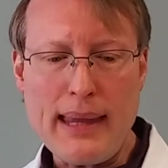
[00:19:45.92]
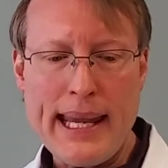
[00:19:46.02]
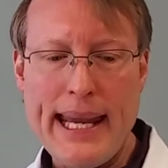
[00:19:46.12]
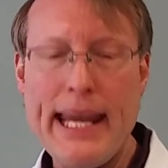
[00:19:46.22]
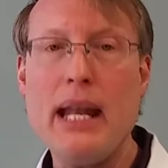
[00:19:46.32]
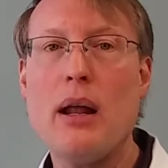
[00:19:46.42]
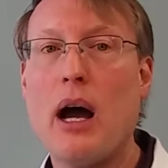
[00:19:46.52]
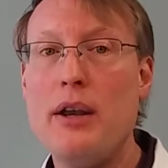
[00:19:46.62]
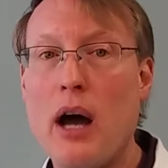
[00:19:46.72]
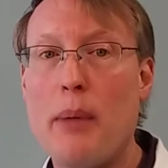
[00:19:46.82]
Eat
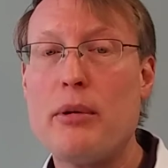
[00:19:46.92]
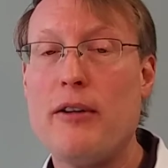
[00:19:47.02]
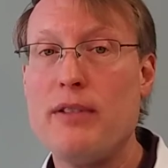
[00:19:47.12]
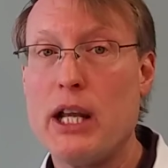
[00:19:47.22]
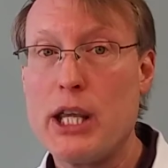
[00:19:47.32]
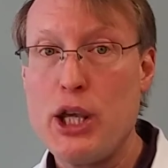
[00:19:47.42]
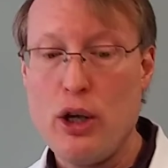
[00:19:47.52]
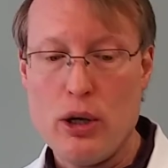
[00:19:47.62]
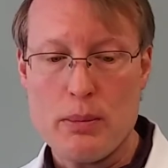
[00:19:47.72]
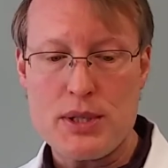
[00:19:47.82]
a number of
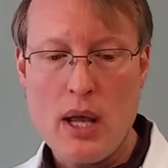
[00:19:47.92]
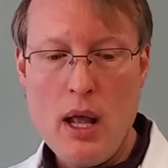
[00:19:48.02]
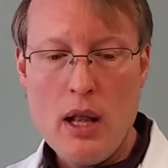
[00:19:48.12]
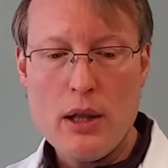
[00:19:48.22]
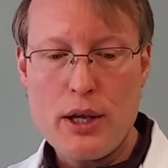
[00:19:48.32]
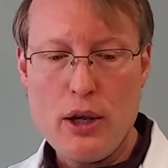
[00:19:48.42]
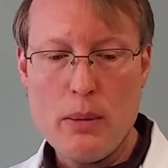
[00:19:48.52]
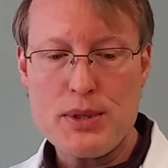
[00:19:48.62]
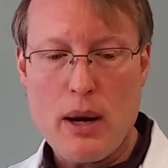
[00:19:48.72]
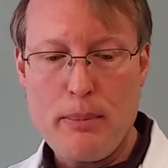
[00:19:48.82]
legumes.
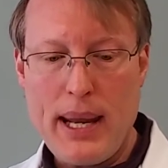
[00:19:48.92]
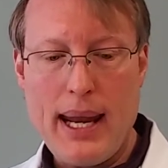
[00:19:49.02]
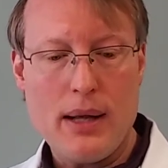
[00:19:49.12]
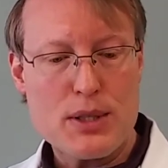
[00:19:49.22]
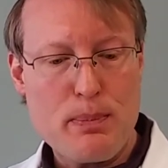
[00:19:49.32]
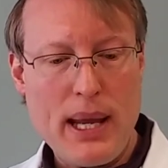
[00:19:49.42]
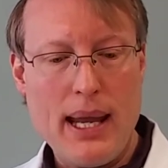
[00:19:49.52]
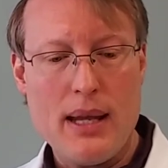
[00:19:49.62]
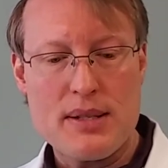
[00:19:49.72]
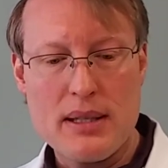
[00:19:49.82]
Legumes are beans,
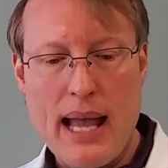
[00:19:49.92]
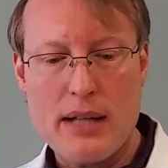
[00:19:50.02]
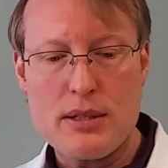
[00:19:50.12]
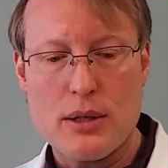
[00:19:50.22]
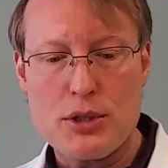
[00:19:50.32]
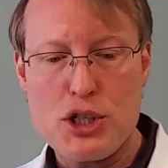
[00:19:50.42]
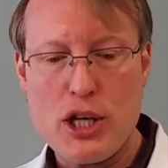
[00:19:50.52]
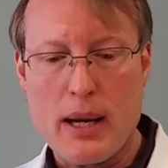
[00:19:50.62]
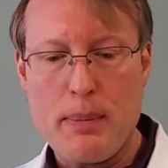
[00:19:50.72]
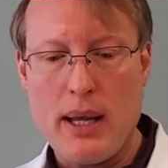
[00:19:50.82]
peas, lentils,
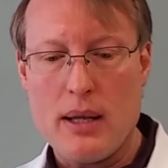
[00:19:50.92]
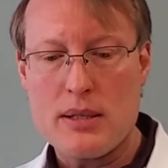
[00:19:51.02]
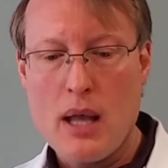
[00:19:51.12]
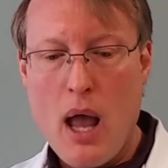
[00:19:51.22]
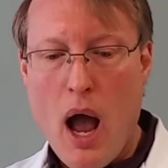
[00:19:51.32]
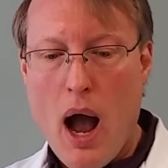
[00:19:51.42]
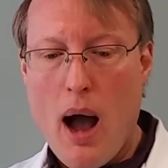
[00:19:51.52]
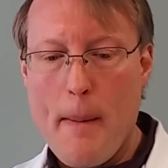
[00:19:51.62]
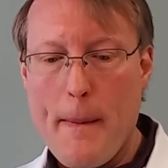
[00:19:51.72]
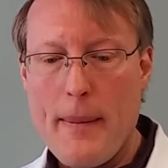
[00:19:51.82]
chickpeas.
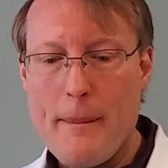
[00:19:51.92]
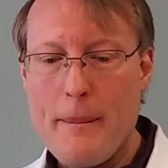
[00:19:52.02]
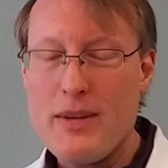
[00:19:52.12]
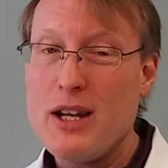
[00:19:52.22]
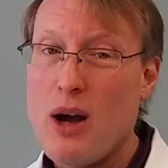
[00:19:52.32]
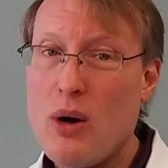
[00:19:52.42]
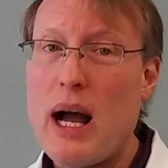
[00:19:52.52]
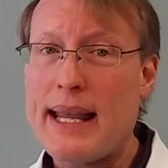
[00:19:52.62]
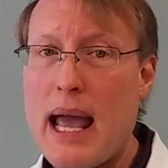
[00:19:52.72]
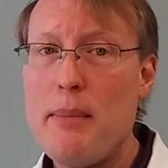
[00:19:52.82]

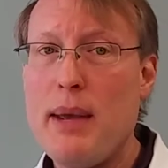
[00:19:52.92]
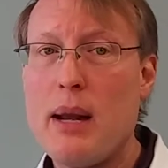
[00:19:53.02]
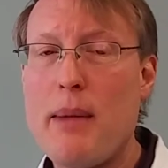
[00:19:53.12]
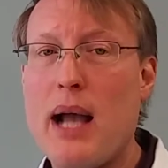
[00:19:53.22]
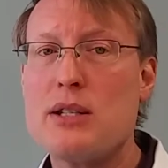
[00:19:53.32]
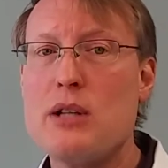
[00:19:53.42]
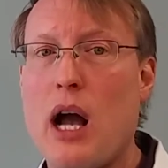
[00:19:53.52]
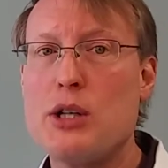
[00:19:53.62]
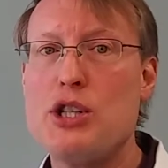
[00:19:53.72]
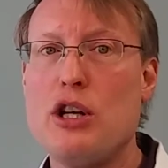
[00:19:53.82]
Again, minimize
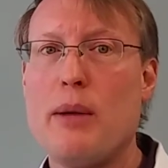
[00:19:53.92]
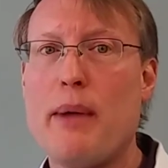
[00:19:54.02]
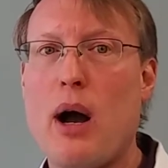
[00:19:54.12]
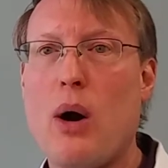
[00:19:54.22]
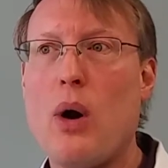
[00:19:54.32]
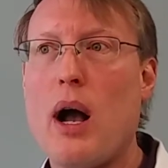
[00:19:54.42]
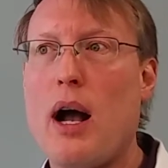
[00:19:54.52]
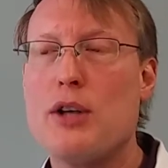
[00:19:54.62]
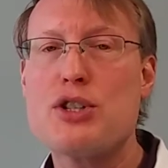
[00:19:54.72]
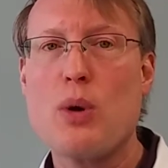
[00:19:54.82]

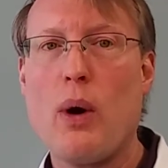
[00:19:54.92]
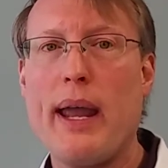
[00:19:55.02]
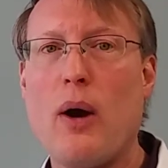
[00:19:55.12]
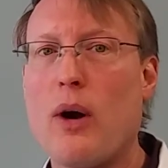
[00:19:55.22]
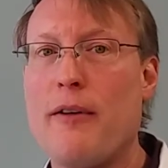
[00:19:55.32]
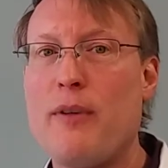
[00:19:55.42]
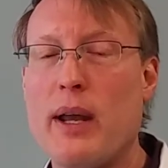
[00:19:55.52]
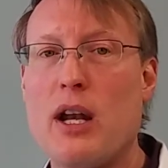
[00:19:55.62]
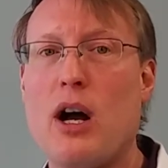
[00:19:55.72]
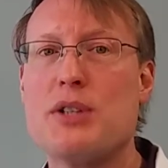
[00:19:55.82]
non-GMO soy or avoid
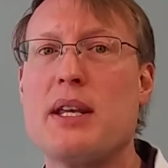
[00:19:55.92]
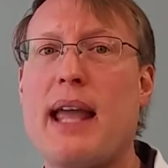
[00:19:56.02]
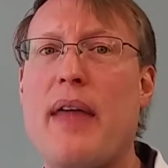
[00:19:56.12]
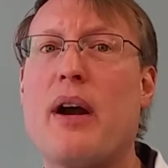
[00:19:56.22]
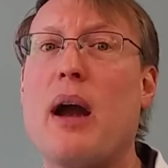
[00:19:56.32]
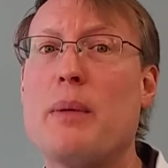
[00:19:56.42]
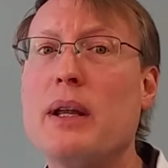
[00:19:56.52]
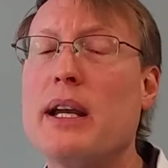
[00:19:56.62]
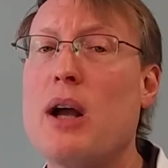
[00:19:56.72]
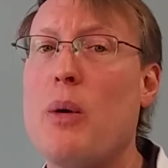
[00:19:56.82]
it altogether. I
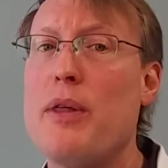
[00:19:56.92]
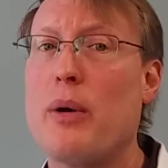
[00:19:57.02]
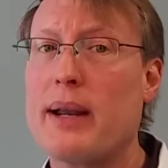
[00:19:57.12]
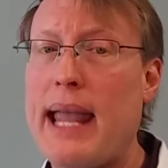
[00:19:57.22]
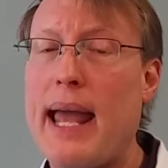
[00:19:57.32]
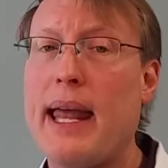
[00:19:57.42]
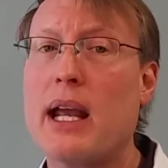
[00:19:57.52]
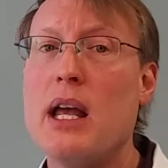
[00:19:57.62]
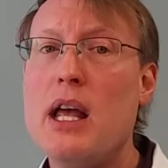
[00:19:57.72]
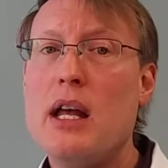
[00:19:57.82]
really go with
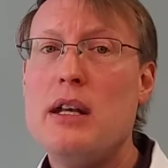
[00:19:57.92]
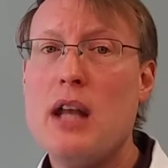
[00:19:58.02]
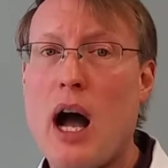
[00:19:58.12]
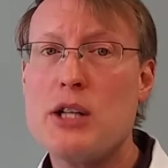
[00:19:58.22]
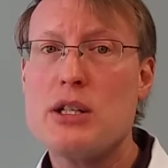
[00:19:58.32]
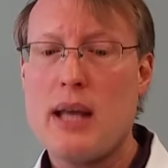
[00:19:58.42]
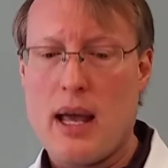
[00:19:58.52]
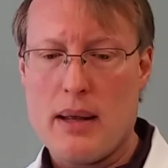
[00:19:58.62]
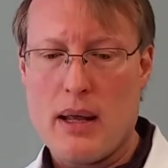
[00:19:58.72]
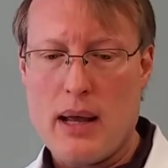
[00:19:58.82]
organic, non-genetic.
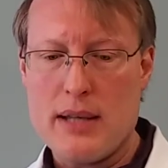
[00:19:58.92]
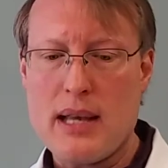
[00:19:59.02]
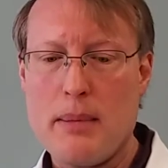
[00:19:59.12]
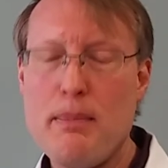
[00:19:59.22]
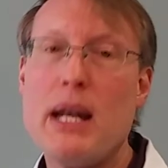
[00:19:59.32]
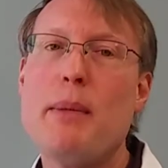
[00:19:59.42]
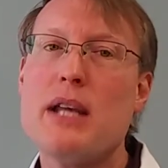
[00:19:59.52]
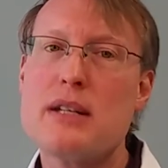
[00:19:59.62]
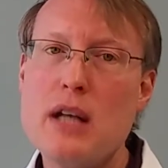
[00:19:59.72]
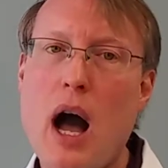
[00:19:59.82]
I said
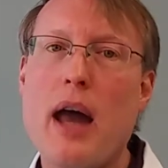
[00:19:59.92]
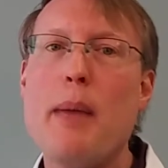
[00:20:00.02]
minimize non.